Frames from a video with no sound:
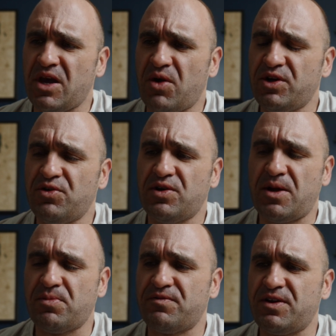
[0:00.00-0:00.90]
We do a
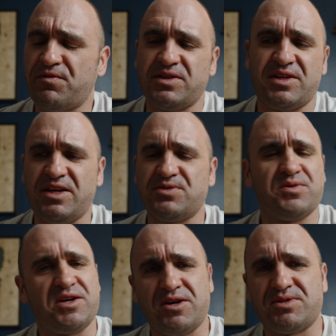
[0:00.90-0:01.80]
number of different things
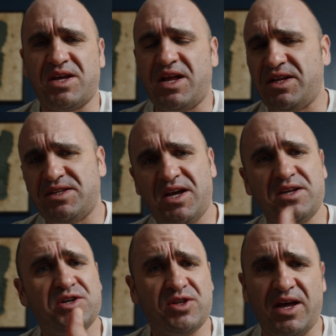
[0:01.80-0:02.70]
when it comes to
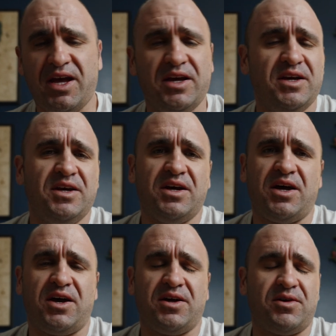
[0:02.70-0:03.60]
n8n, Clay,
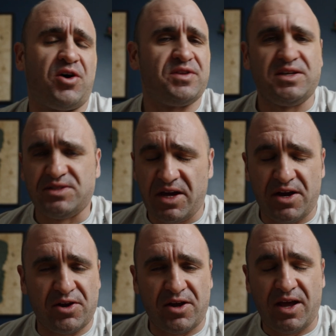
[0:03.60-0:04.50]
all things
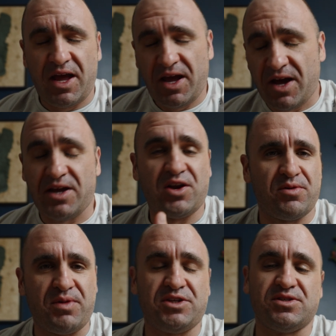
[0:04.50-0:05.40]
AI and
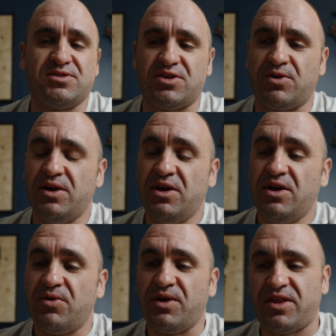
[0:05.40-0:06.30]
automation. So
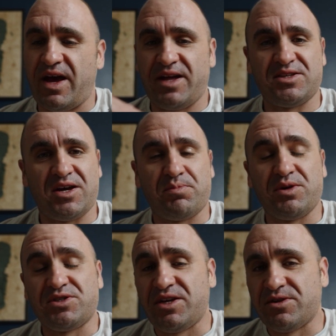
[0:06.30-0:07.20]
with that, I
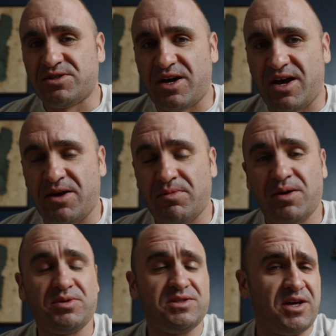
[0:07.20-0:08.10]
appreciate your time.
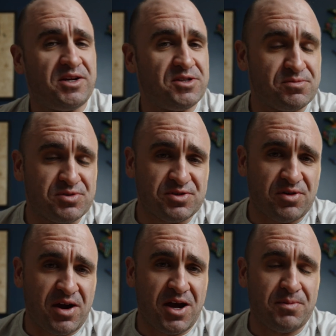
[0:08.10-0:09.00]
Please like and
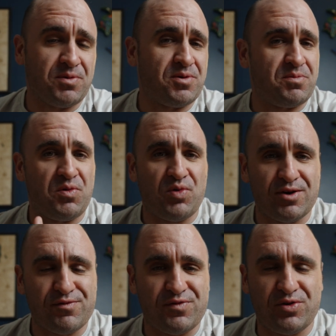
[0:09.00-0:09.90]
subscribe. It would be
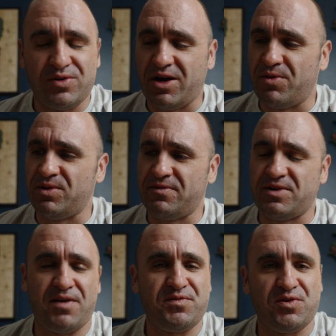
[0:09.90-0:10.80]
wonderful. I would love
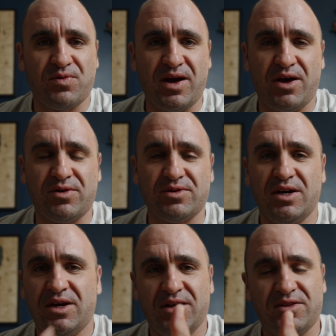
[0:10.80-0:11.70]
to have you around.
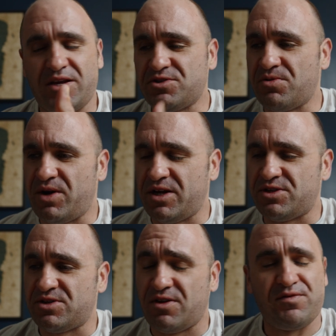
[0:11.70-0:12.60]
Thanks so
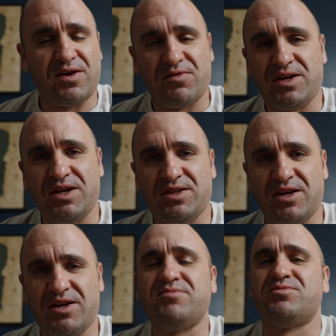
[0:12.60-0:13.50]
much. If you ever need
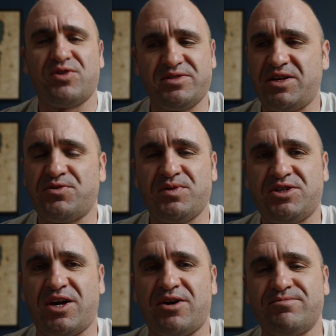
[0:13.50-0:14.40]
anything, don't hesitate to
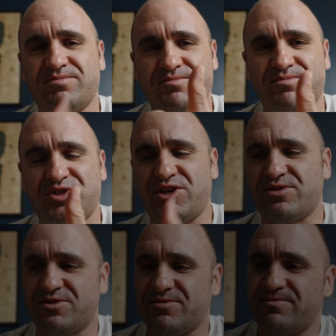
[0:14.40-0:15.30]
reach out.
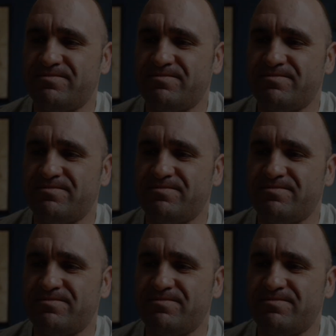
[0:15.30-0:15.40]
Cheers.